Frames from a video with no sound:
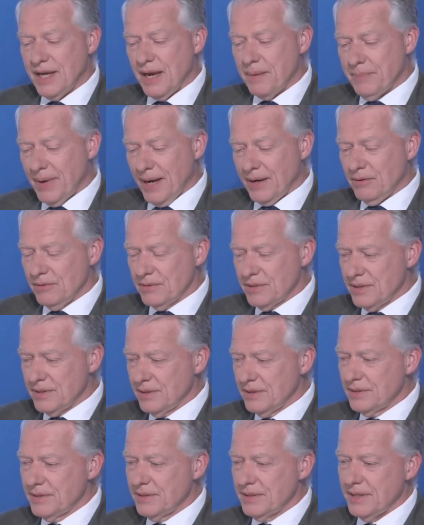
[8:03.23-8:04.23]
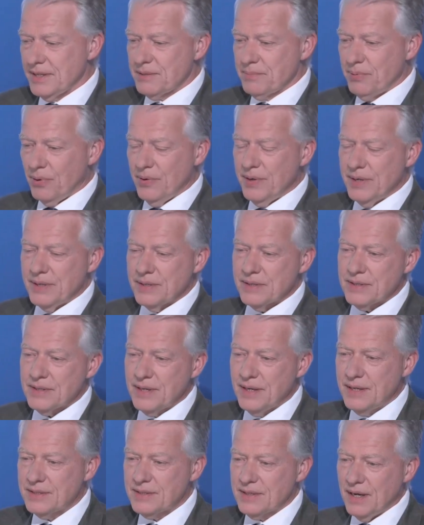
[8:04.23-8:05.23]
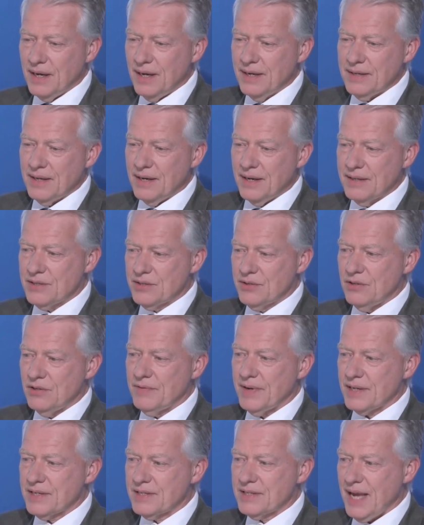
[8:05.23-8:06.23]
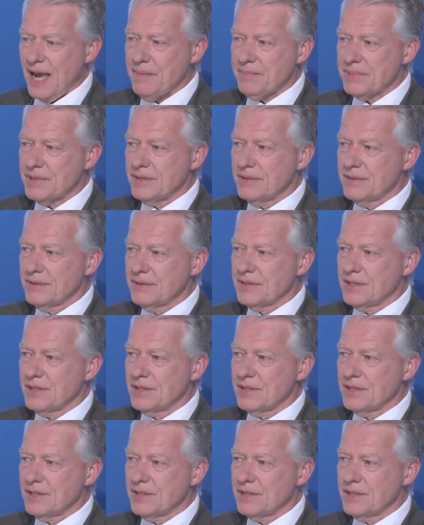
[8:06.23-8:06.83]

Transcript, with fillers: get back onto to this point is I I sort of accept